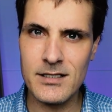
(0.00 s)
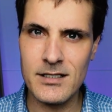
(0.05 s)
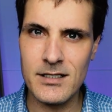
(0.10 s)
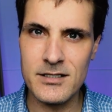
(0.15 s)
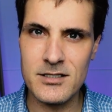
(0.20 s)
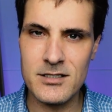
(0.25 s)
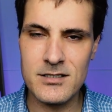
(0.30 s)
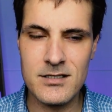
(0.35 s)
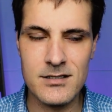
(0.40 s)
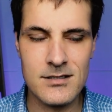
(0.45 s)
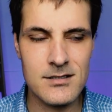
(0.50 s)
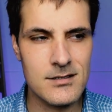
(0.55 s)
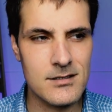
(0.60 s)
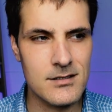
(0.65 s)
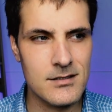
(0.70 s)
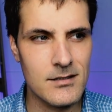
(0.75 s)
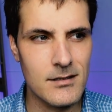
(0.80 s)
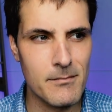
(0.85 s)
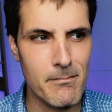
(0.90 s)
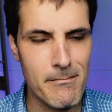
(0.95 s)
It's
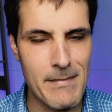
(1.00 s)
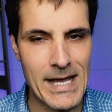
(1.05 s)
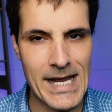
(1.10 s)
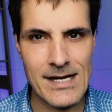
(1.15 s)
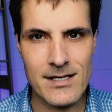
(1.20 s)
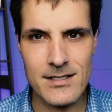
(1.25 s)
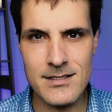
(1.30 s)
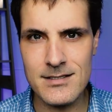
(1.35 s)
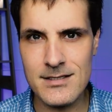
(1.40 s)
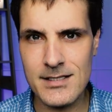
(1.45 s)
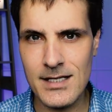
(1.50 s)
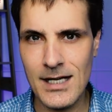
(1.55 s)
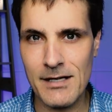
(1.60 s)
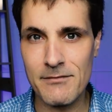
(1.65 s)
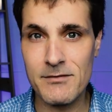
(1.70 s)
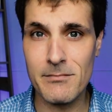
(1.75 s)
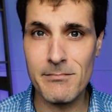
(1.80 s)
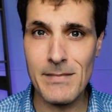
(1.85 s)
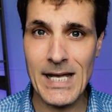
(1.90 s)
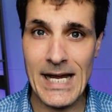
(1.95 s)
just maintenance
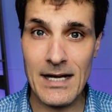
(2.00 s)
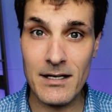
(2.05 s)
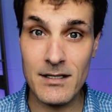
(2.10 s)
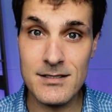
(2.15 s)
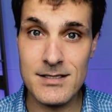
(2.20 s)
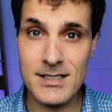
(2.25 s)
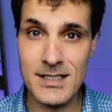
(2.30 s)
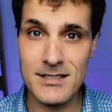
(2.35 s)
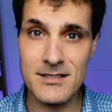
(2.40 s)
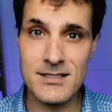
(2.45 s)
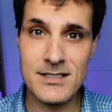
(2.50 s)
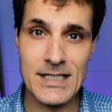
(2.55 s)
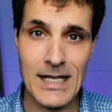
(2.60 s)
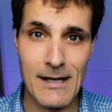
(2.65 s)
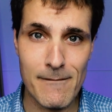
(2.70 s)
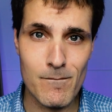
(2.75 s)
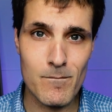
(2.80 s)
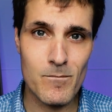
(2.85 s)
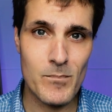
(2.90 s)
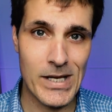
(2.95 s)
after maintenance in
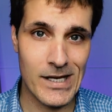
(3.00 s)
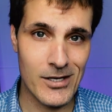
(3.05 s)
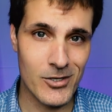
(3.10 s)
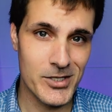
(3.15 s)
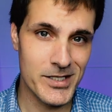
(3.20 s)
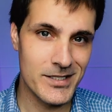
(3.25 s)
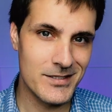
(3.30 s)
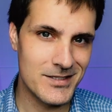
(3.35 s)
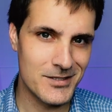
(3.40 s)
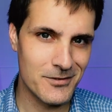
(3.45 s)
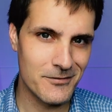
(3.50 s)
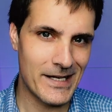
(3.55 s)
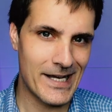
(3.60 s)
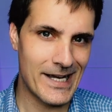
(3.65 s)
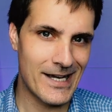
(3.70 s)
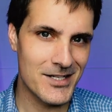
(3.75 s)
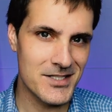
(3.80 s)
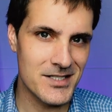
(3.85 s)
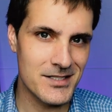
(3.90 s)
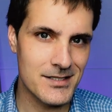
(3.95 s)
some periods of
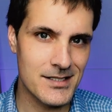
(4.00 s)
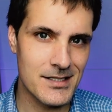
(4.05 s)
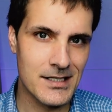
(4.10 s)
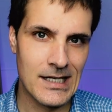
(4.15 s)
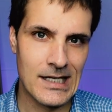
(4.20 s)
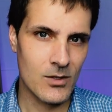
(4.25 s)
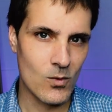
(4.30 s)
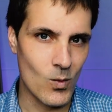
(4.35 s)
houses.